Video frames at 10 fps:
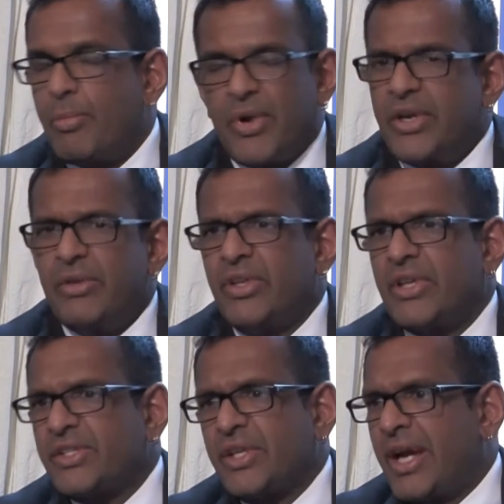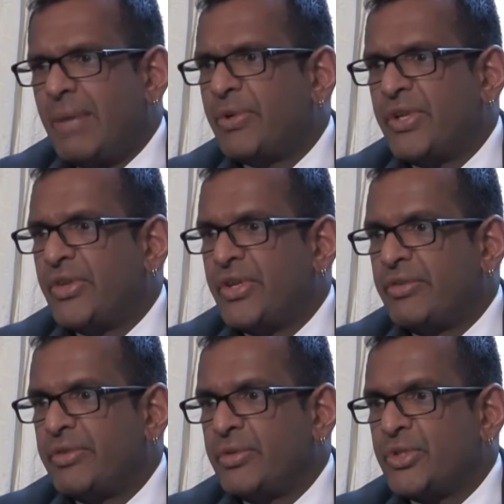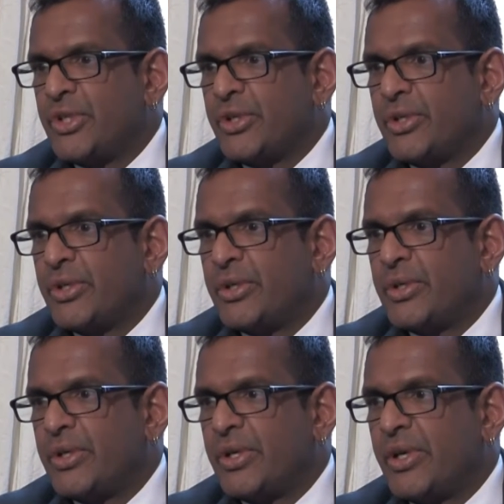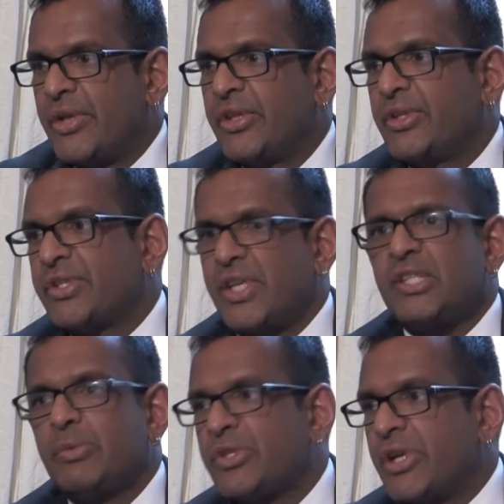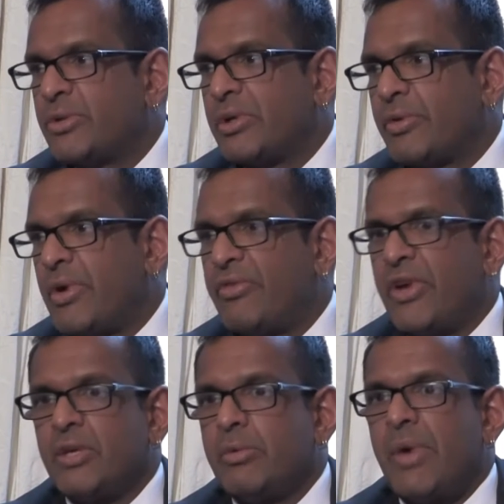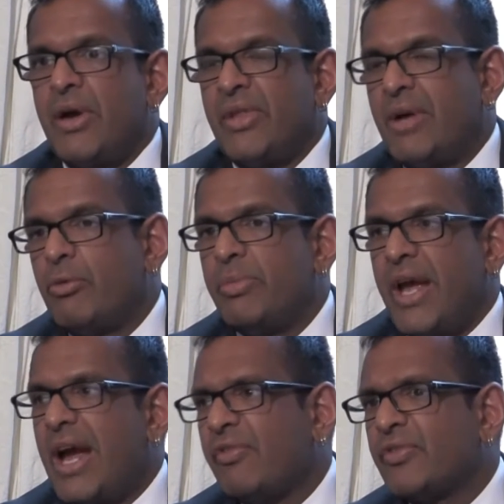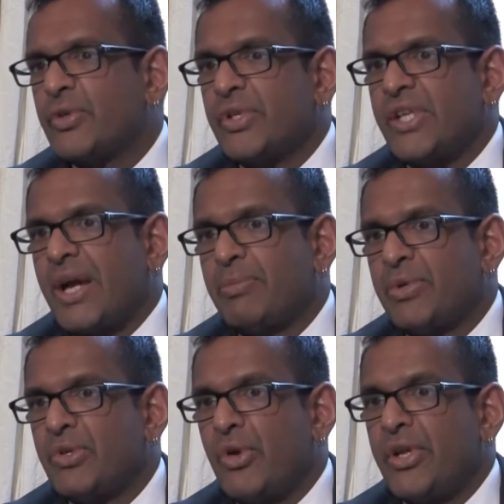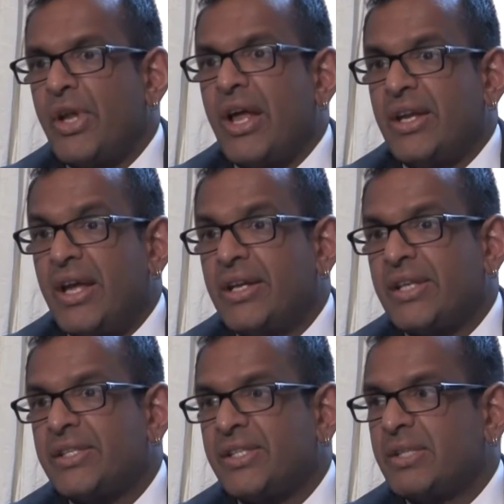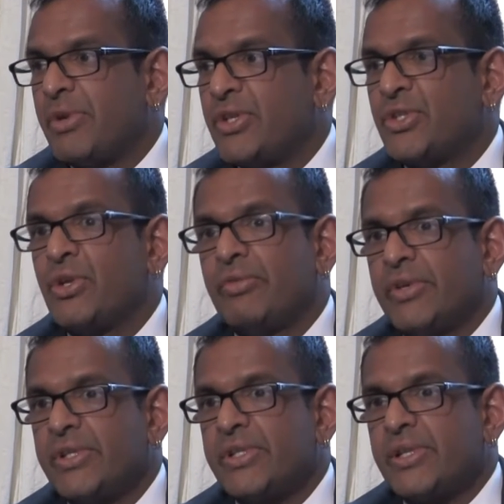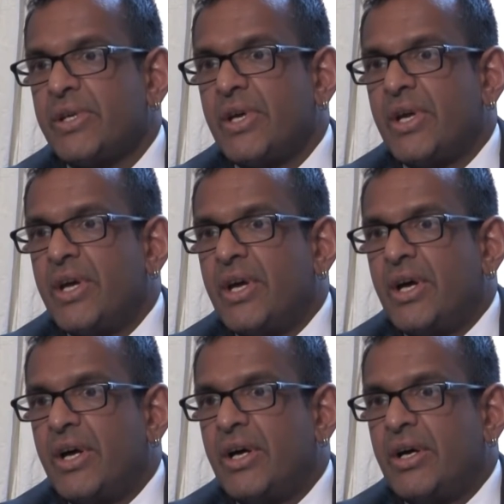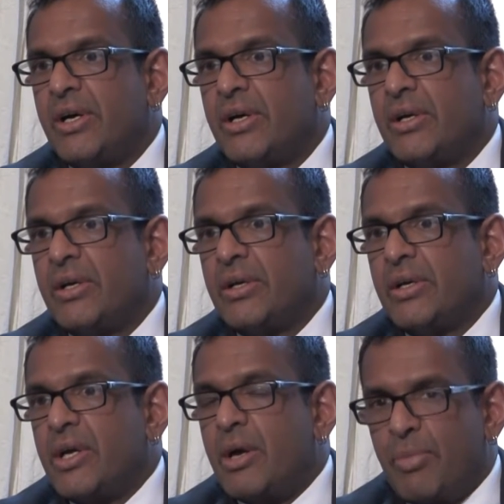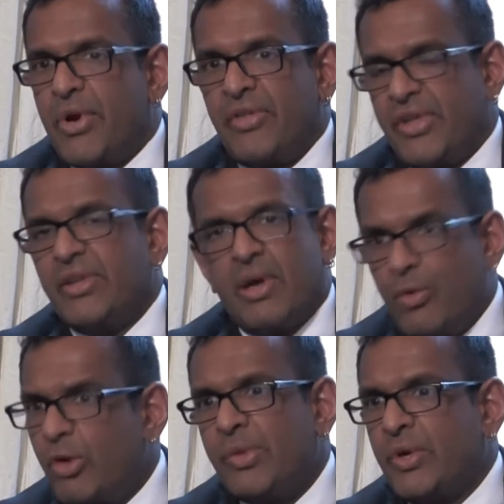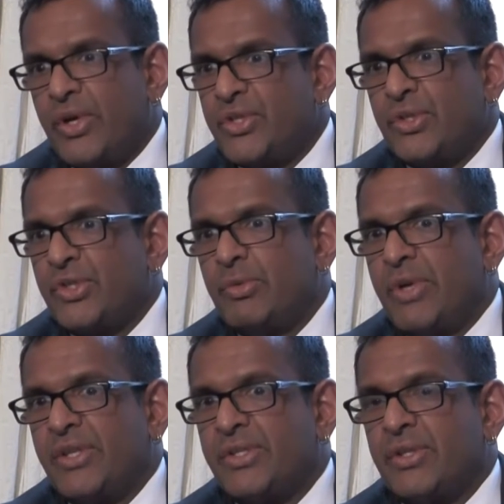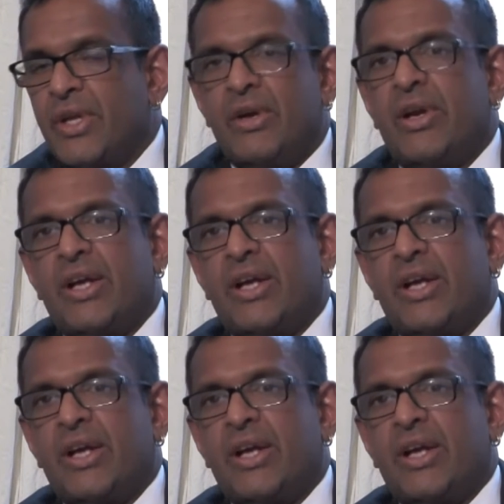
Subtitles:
But I don't think that's going to happen in the near future. And I think the sensible time to have a referendum about that will be after it's happened, not in anticipation of it. But I think there will be questions to be answered there.